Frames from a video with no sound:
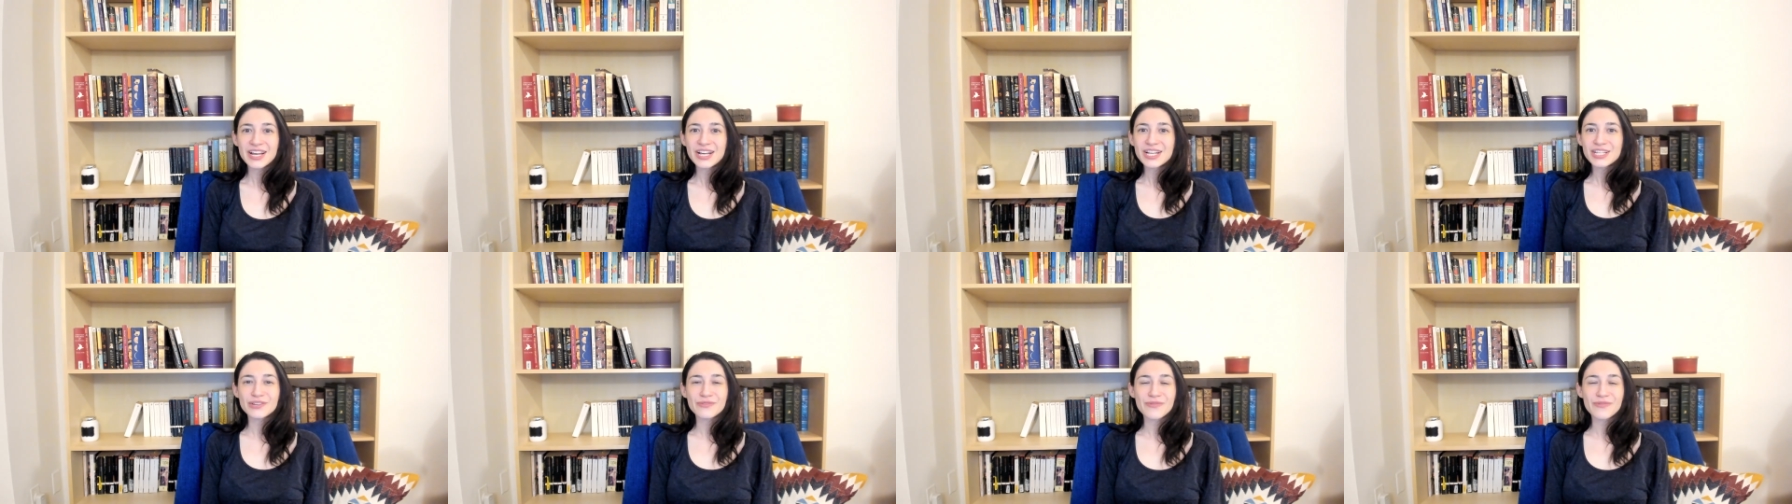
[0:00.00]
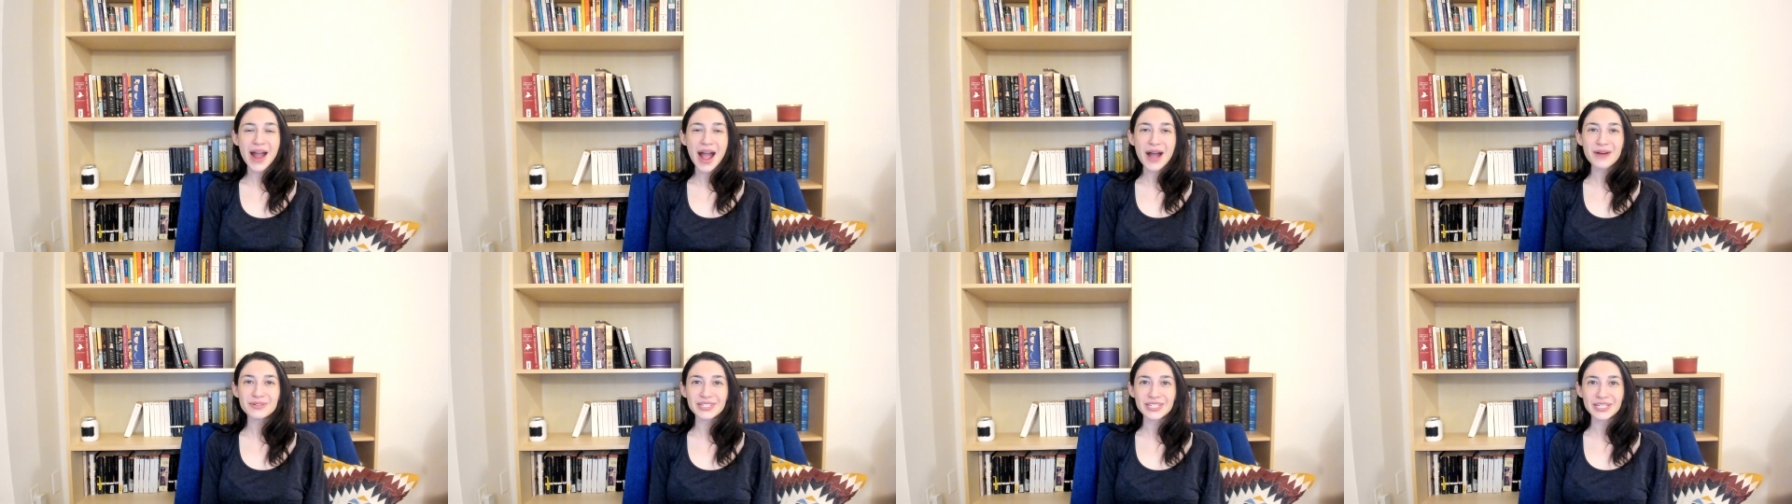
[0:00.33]

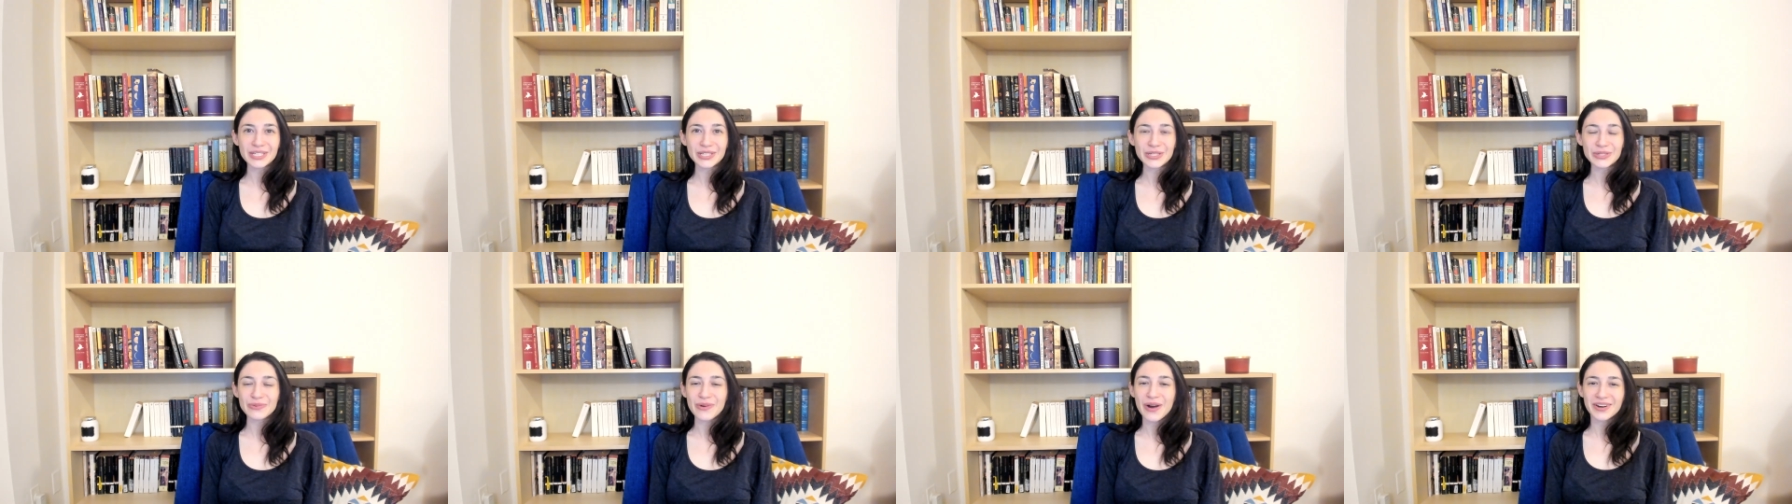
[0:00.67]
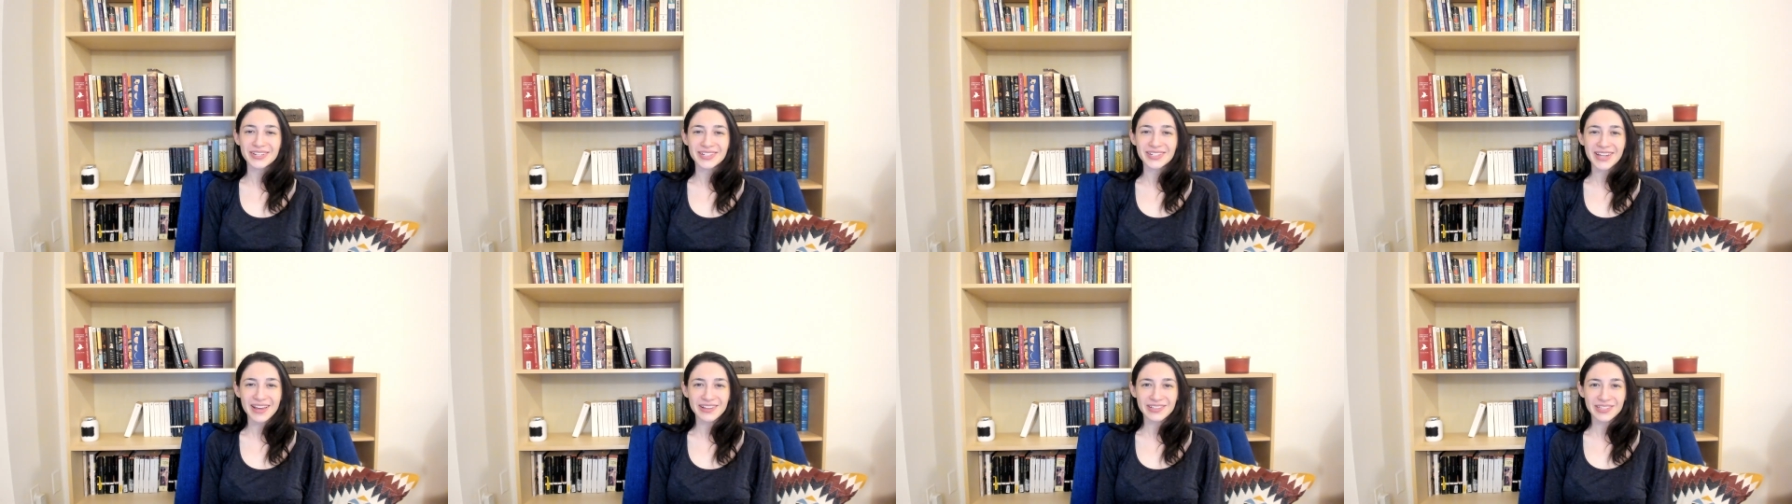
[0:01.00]
surrounding you
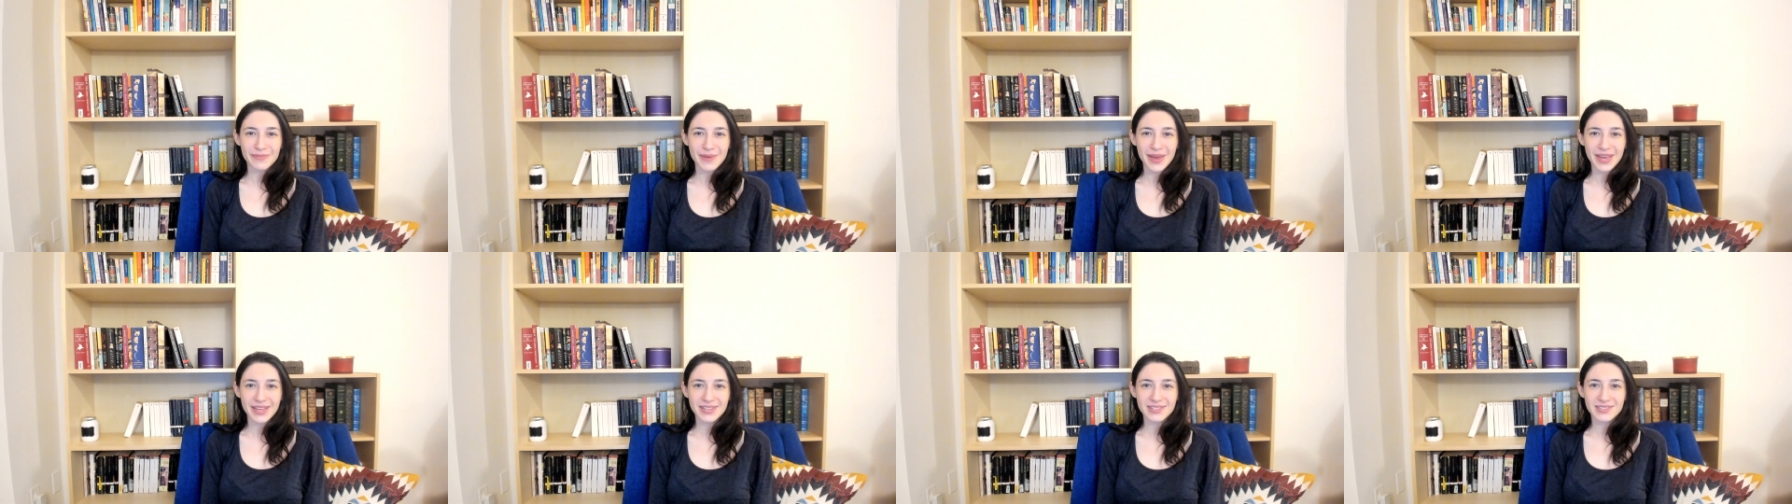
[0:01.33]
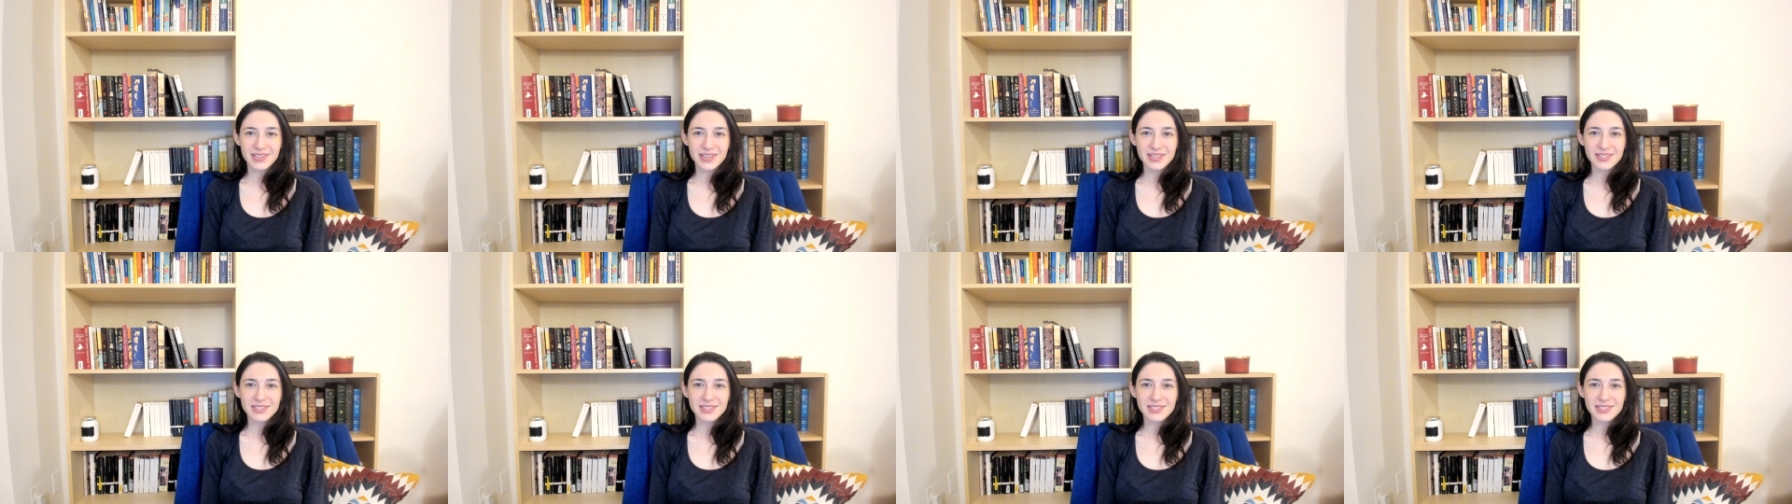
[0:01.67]
on a daily
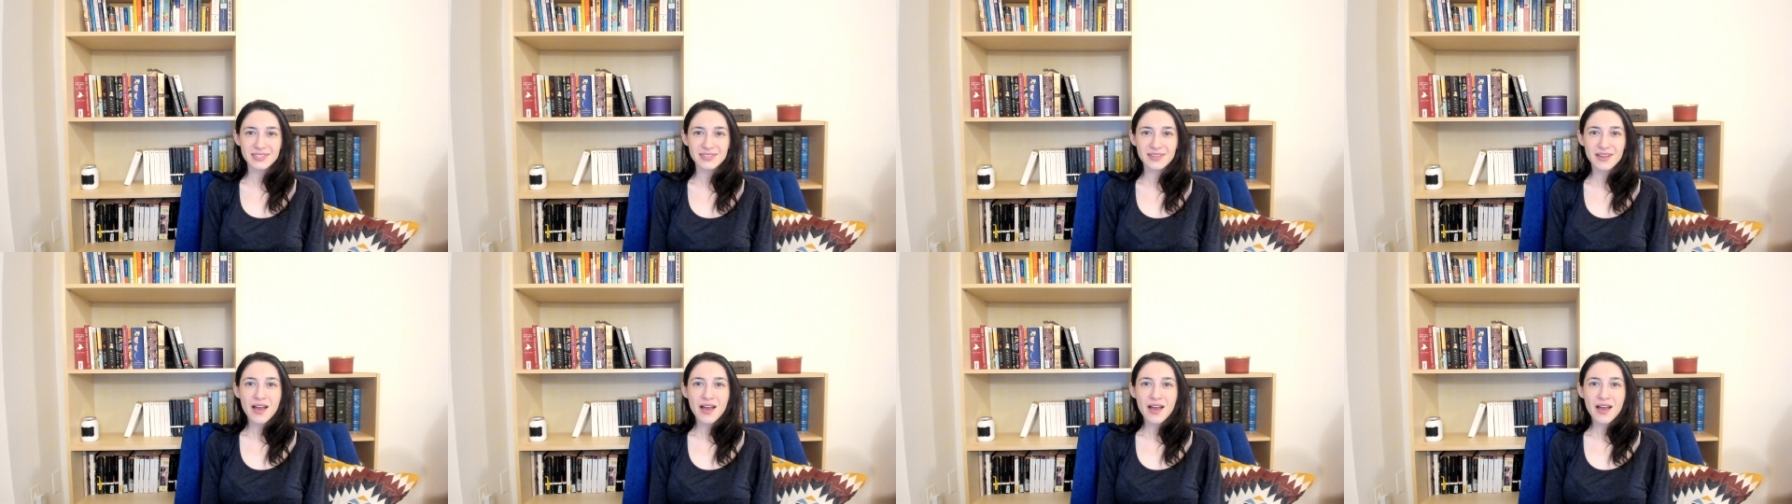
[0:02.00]
basis.